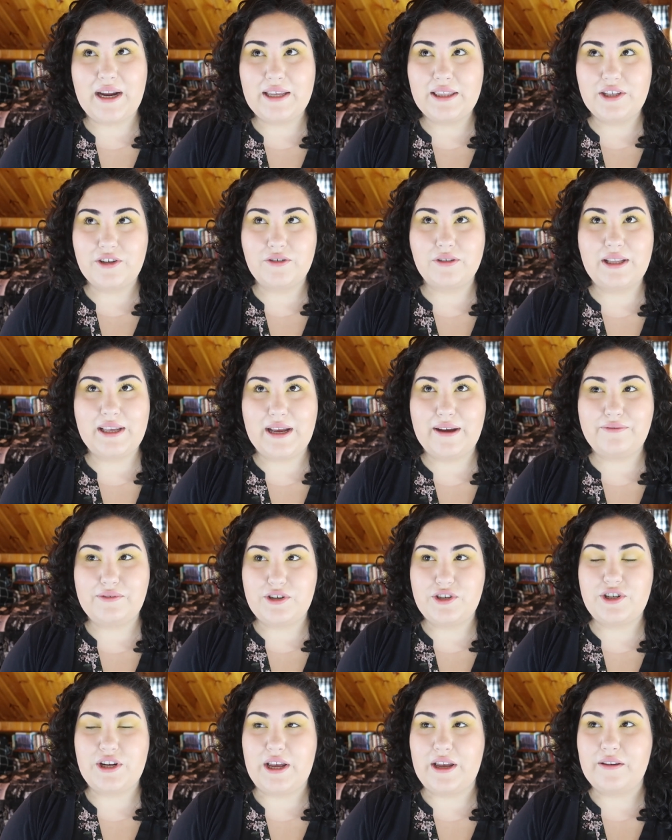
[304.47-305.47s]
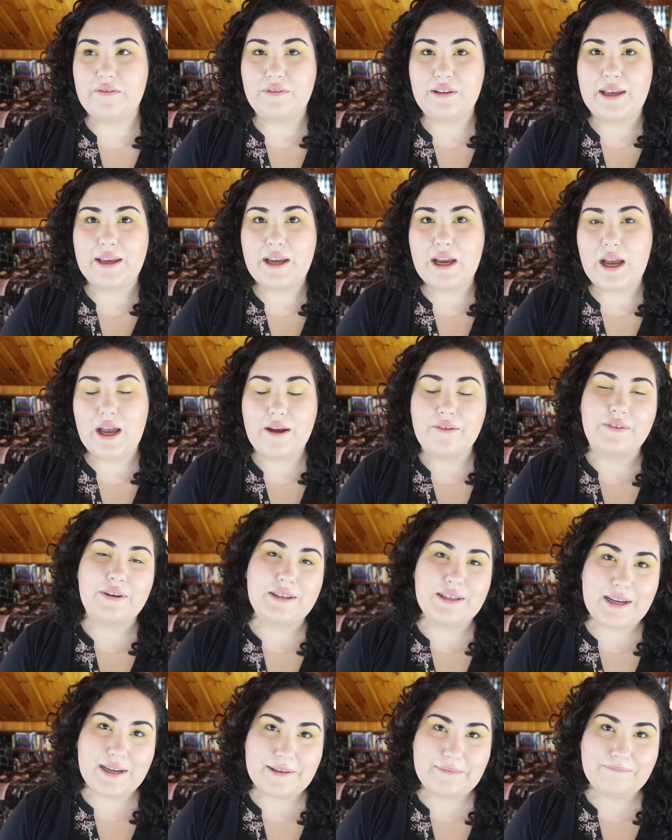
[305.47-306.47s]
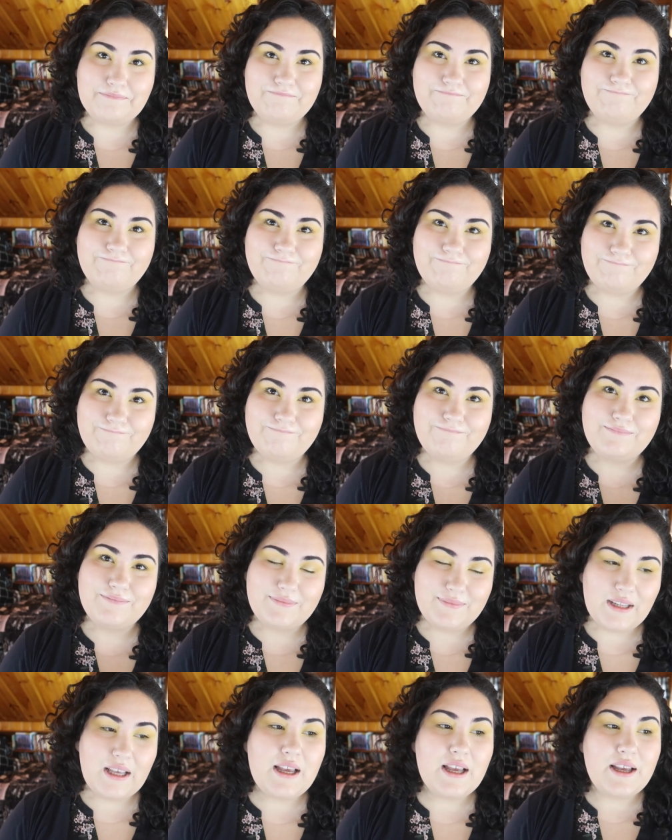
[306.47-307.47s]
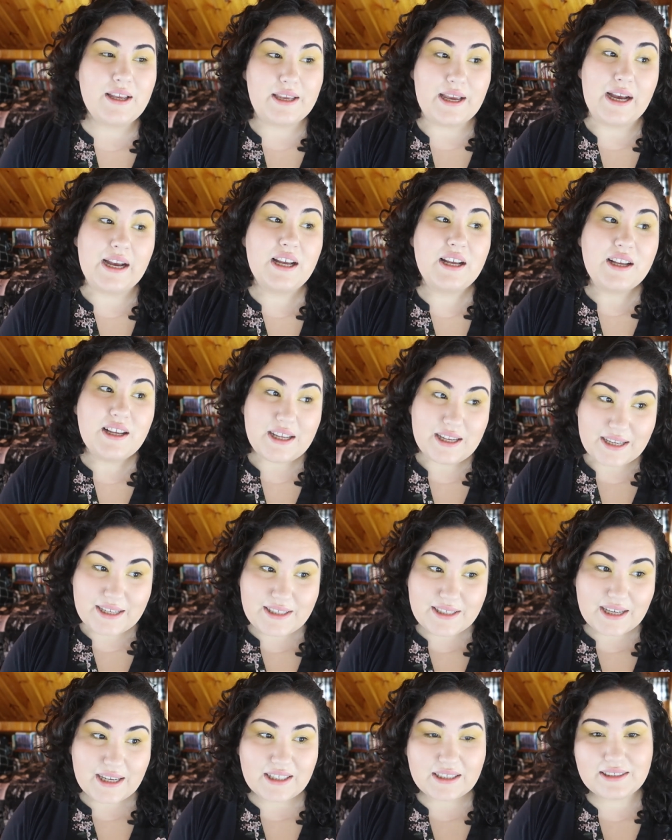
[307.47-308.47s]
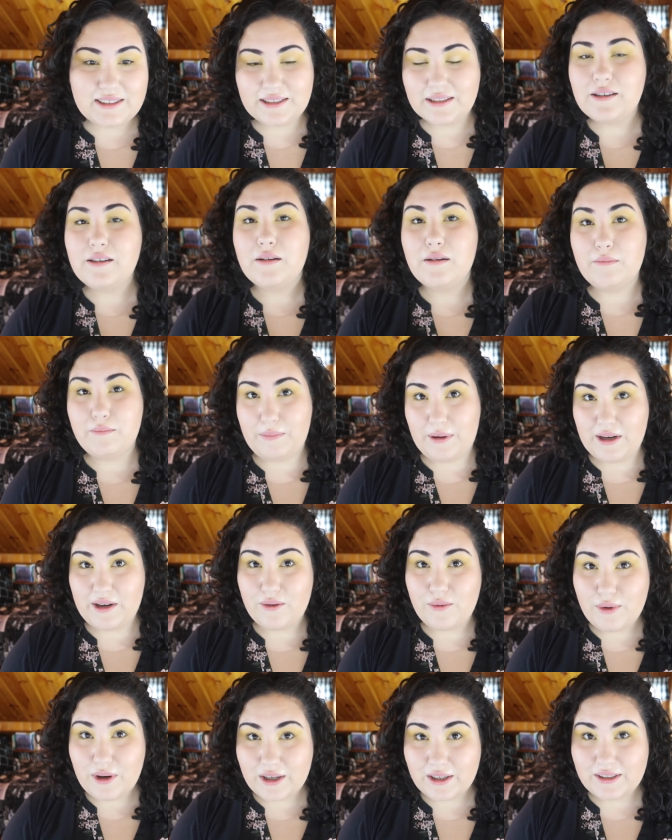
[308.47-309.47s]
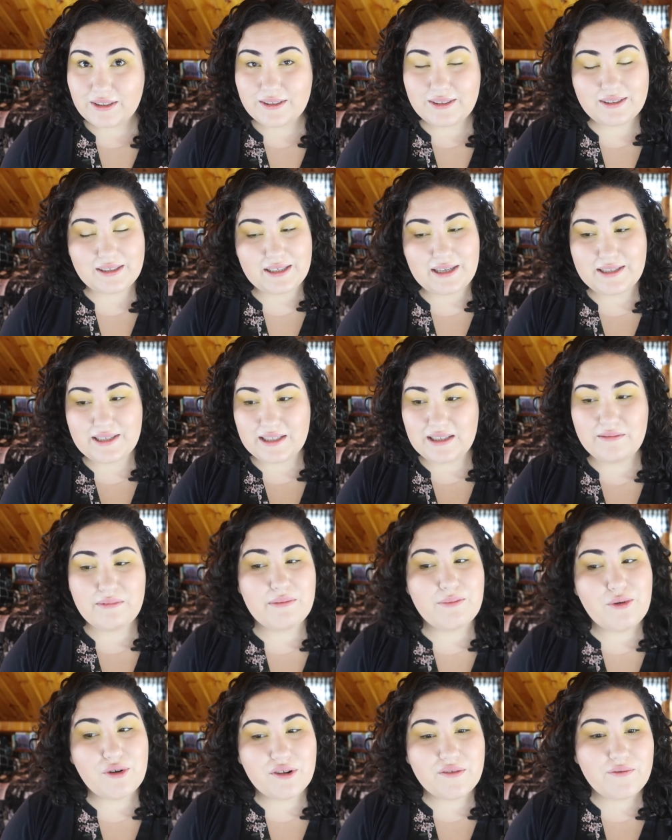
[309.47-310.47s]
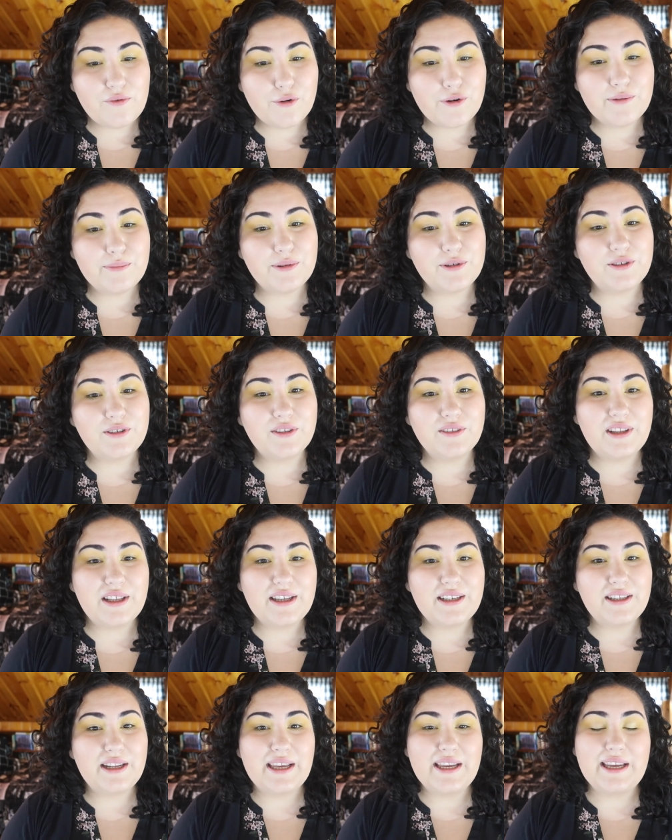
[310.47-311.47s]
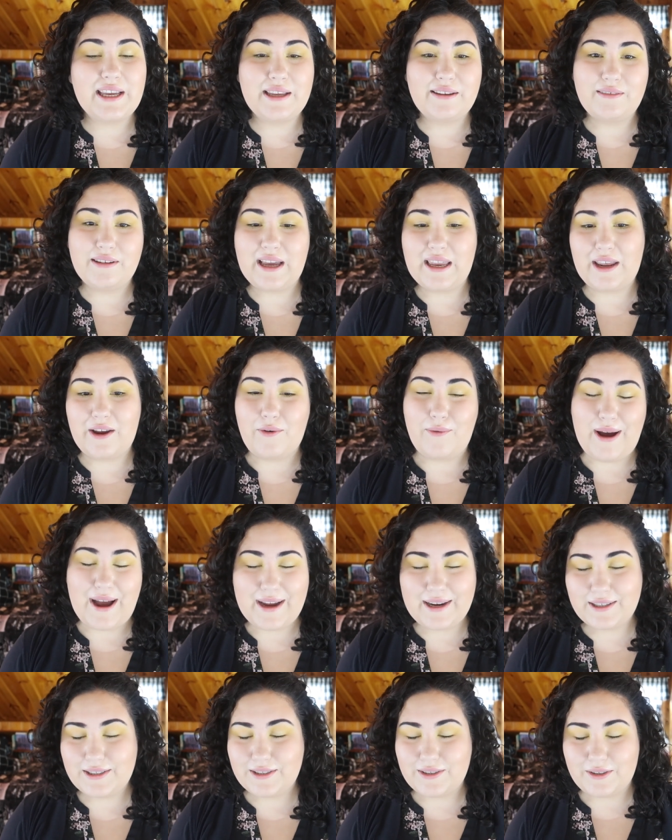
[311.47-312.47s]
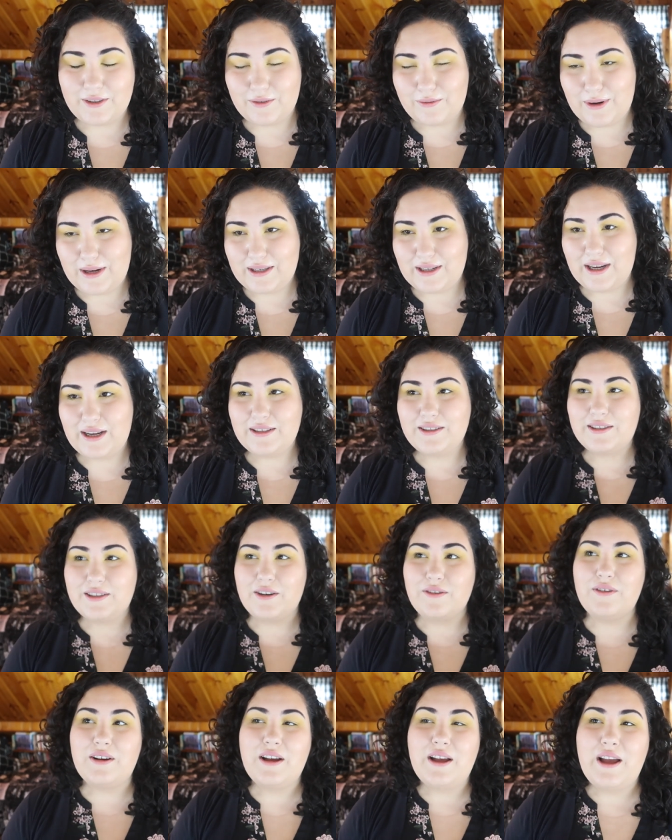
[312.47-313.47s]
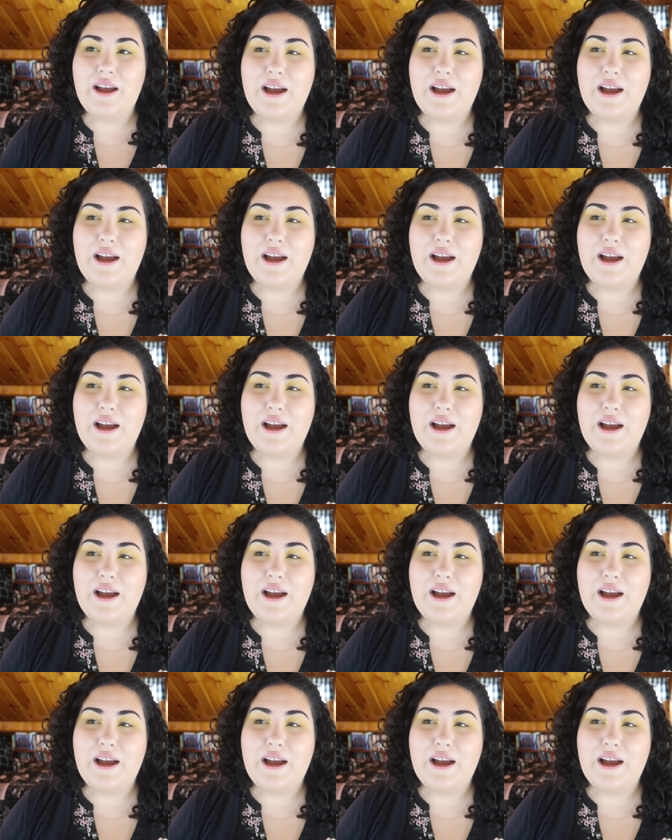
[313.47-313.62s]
I literally have to shave like every day. Yeah, it sucks, but it works, and it's a little bit more affordable than like getting waxed or whatnot. So